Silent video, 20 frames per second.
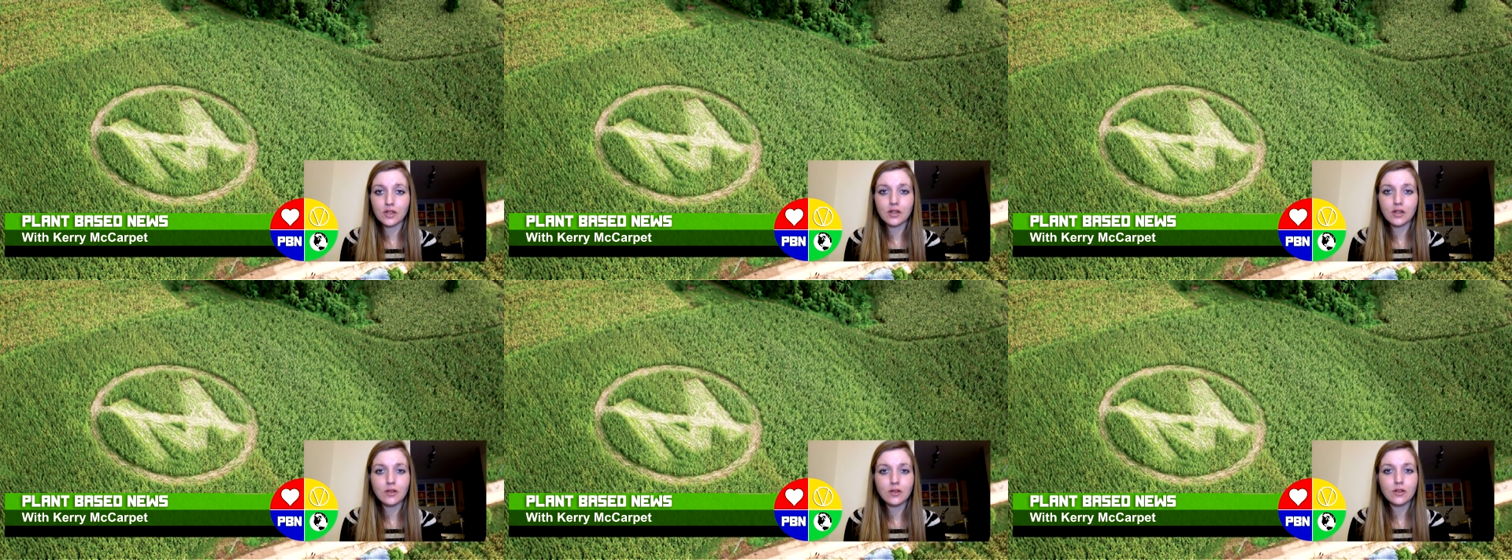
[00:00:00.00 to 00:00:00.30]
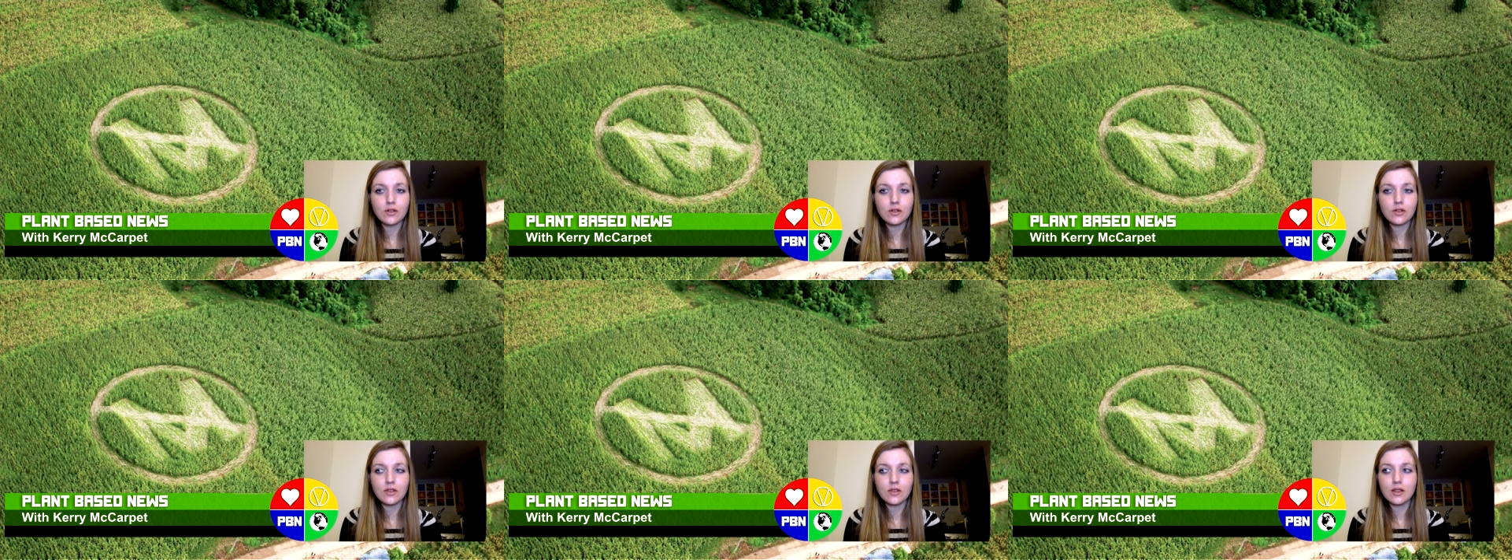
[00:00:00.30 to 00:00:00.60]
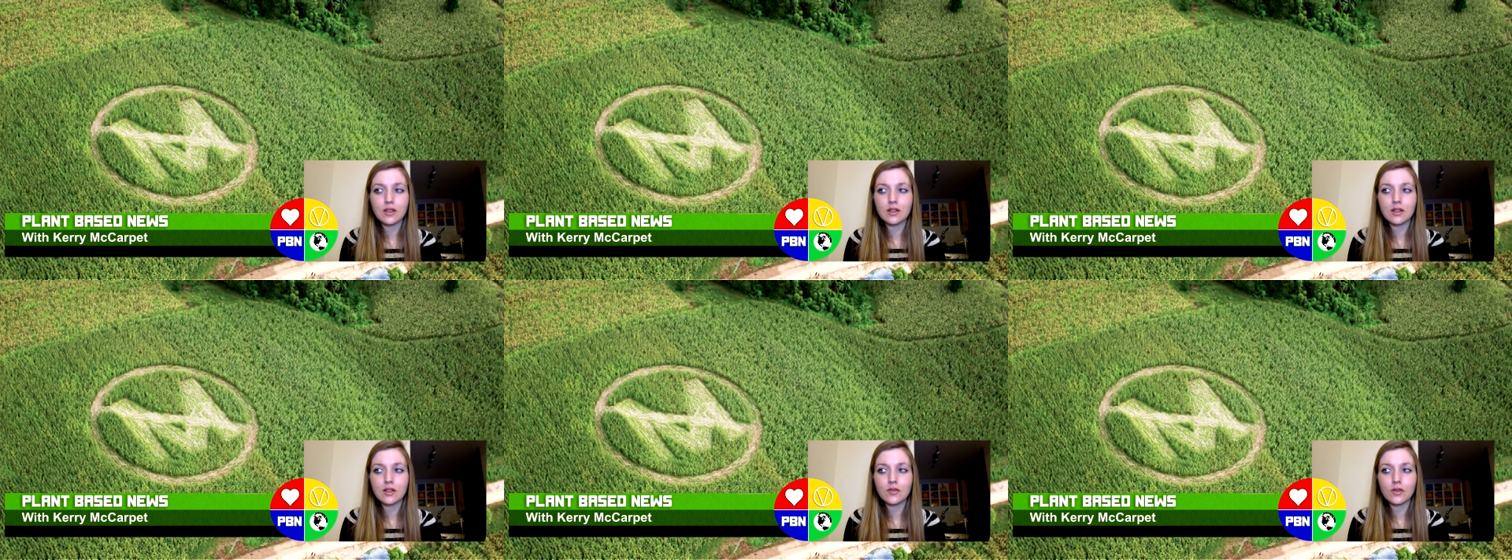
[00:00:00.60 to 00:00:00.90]
I don't
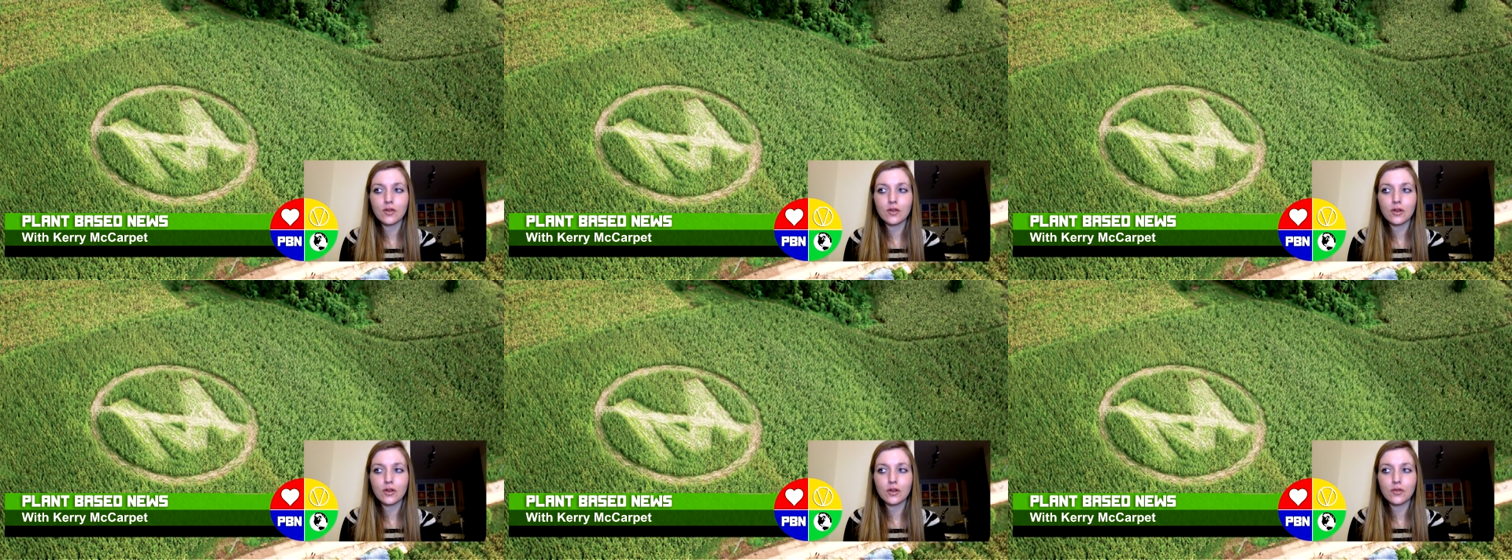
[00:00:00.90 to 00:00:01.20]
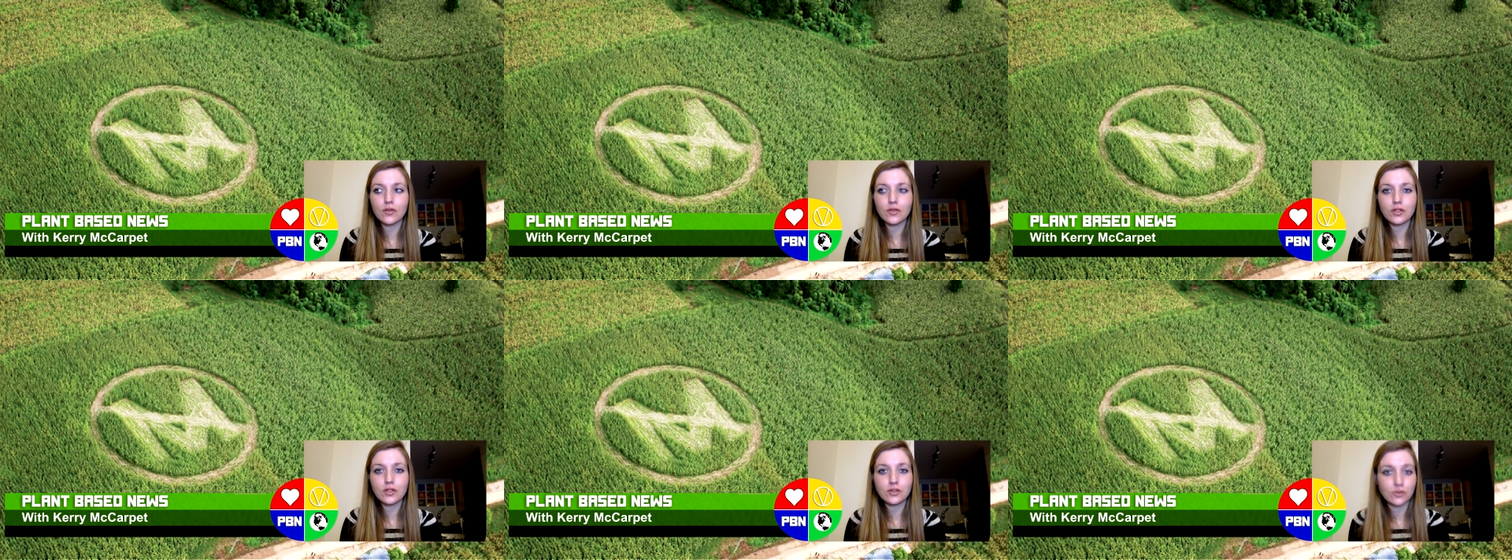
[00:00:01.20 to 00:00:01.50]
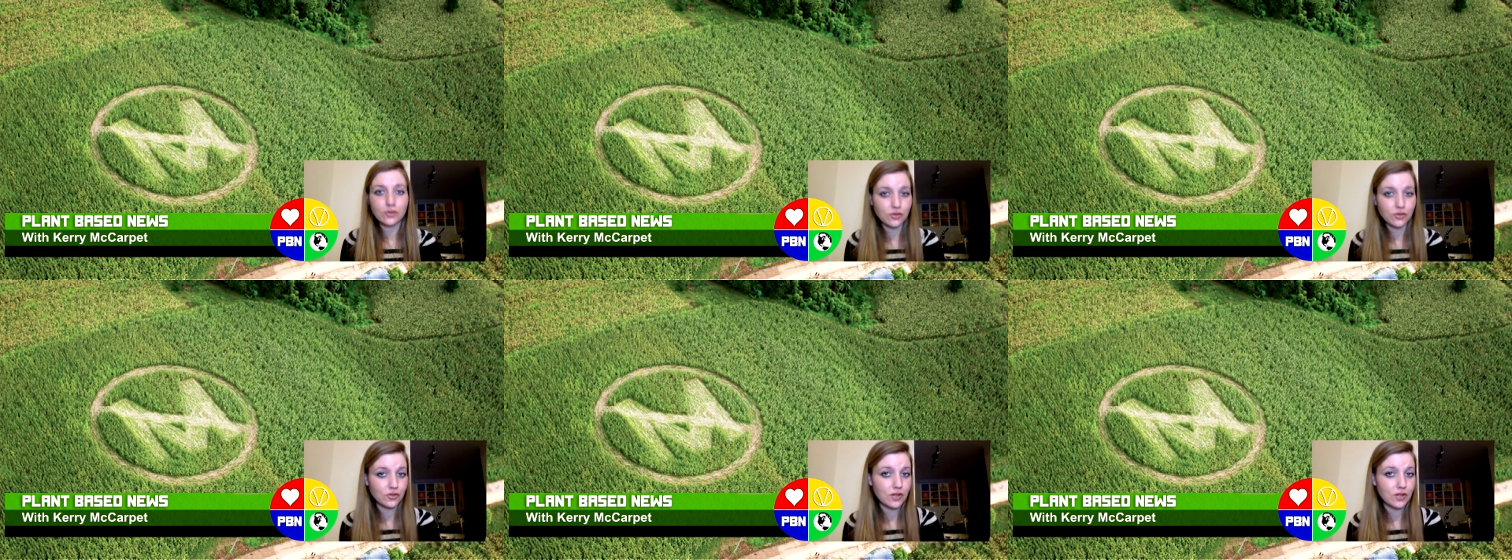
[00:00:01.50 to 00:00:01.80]
think they've got an
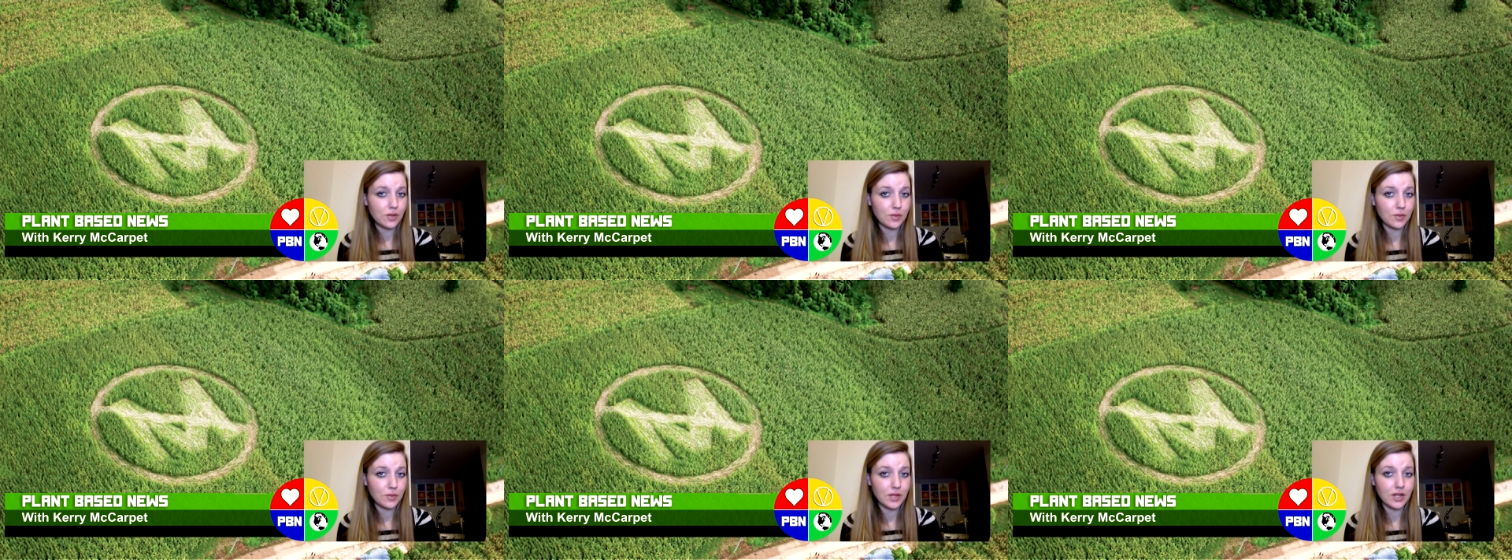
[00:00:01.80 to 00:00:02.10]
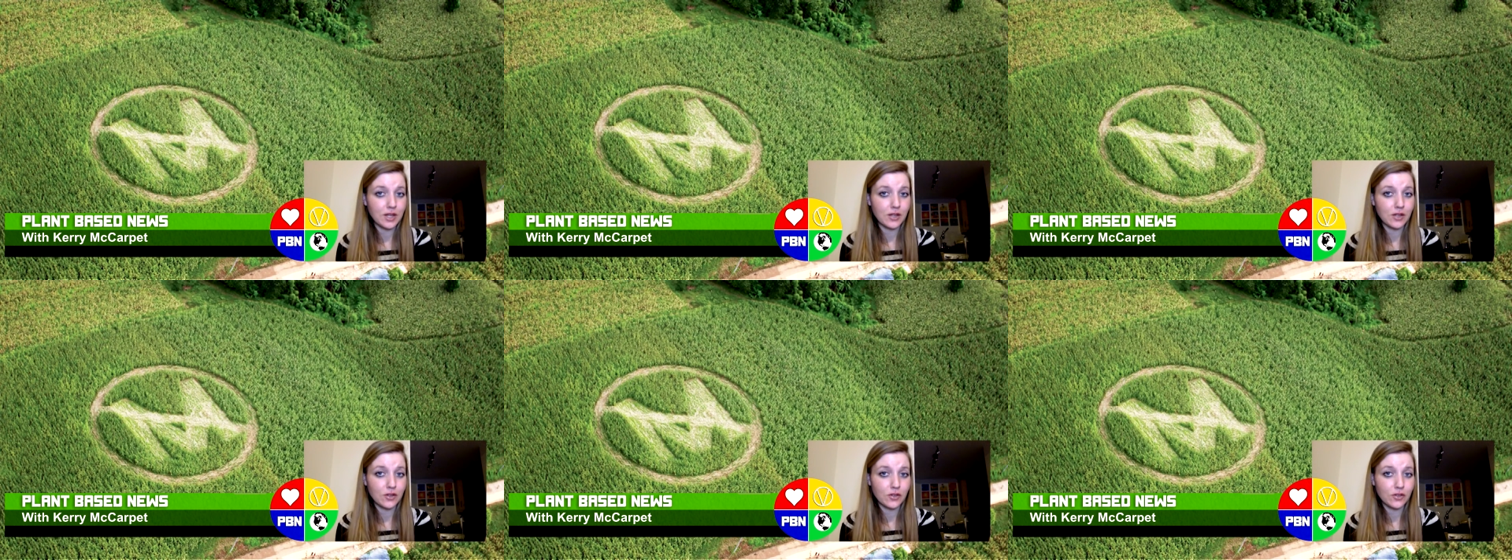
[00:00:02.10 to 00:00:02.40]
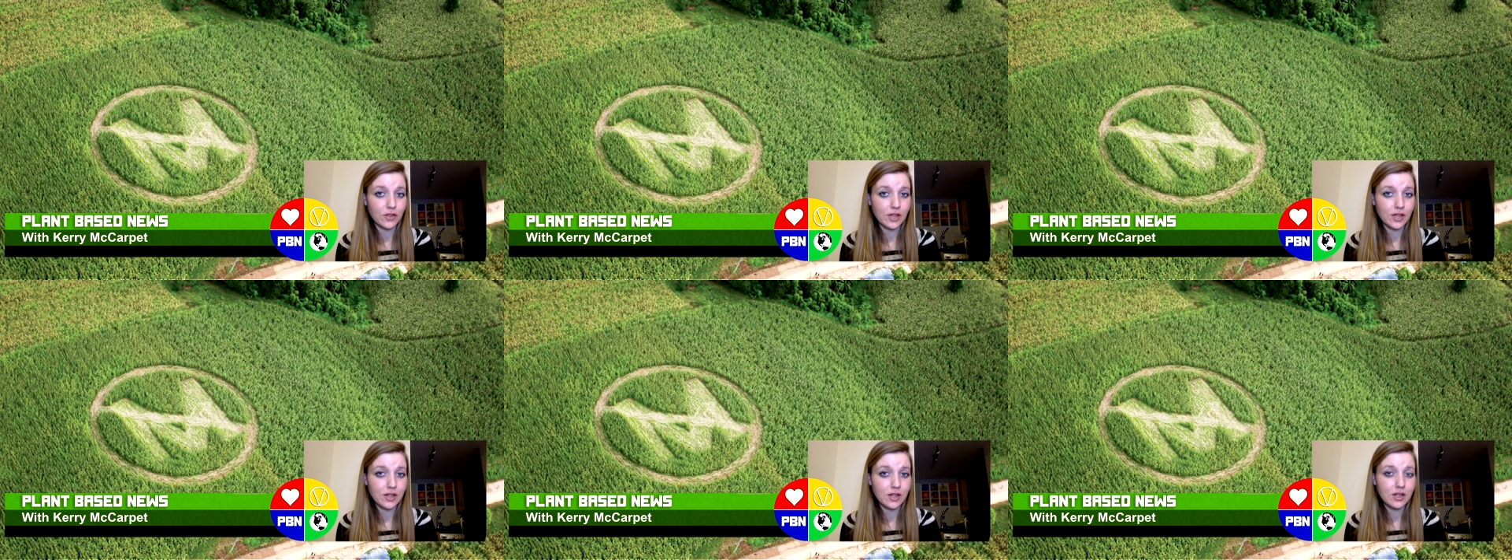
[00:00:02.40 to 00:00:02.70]
official strap line
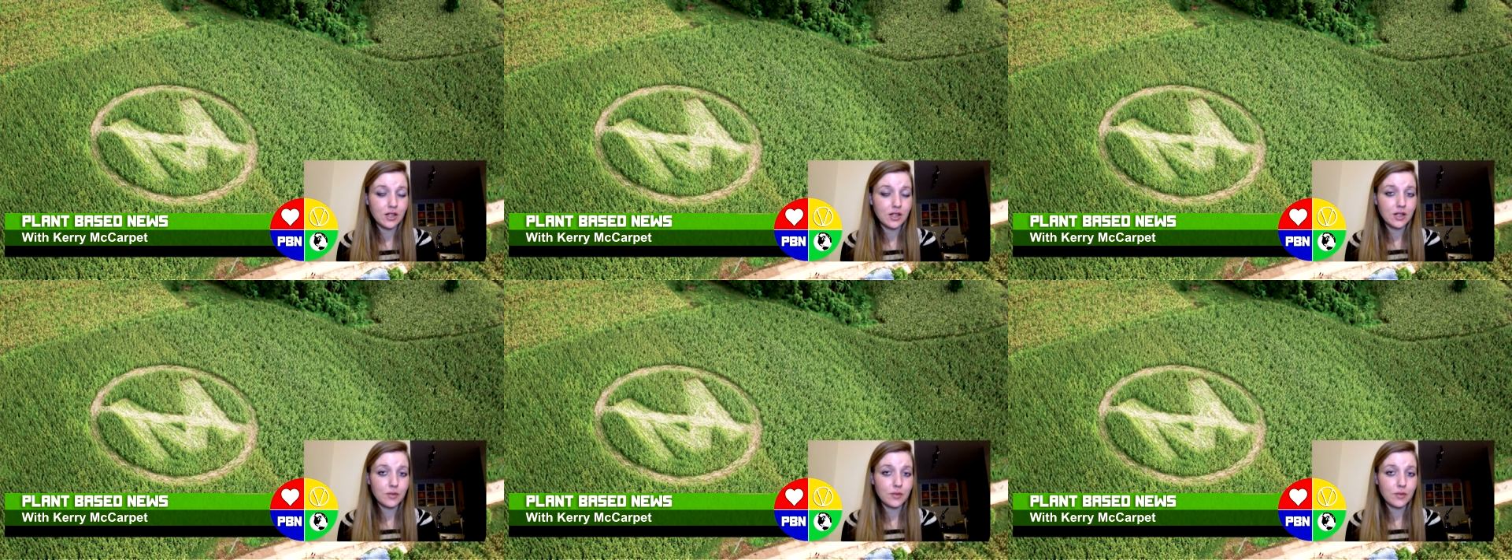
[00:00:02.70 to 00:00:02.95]
on that.